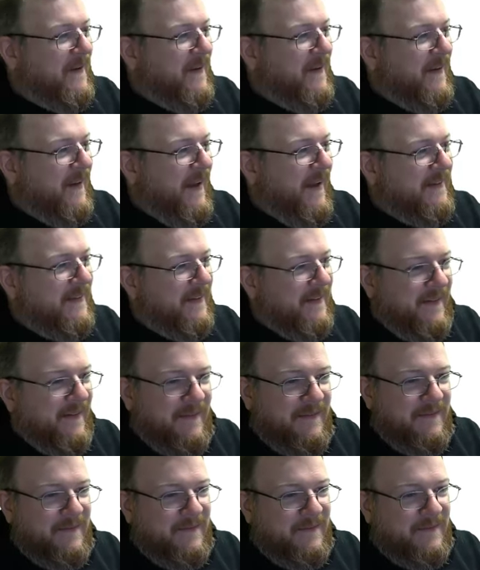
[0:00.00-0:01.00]
classic,
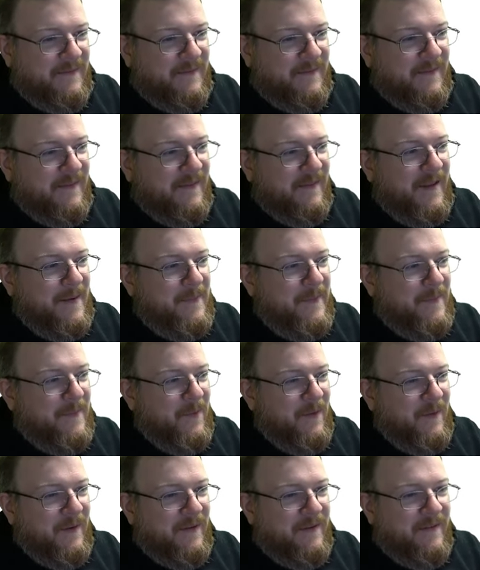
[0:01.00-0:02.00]
that bad
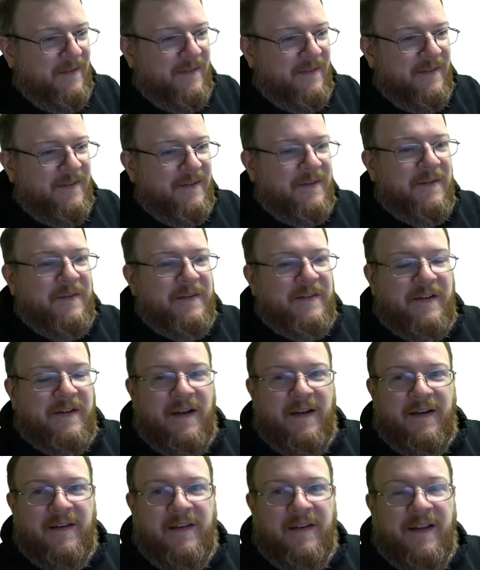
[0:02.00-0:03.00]
boy, still in
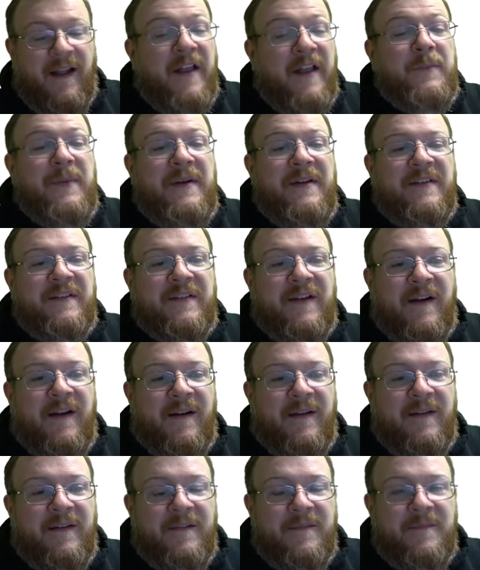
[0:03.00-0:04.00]
stock, has been in
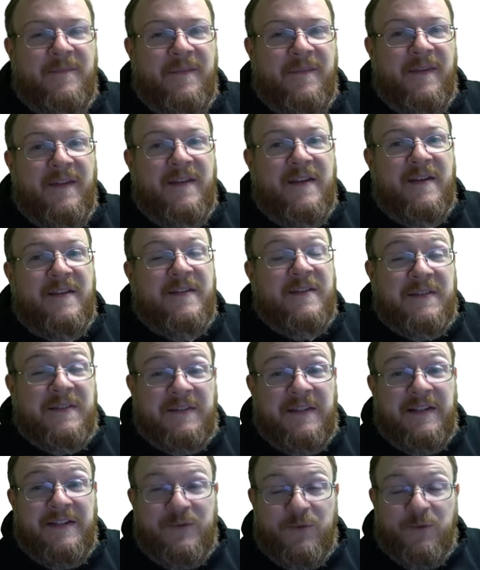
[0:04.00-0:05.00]
stock
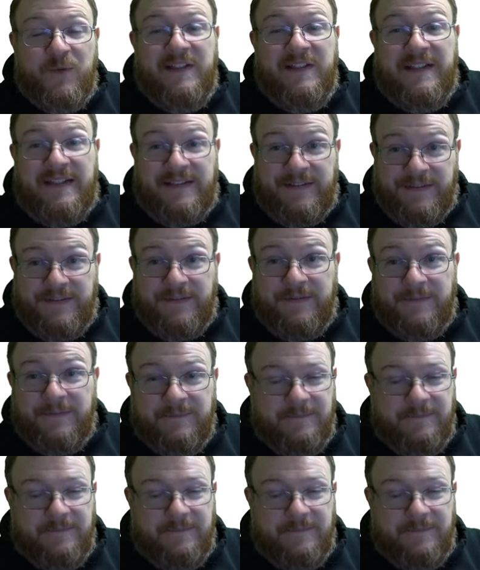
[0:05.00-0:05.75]
since release.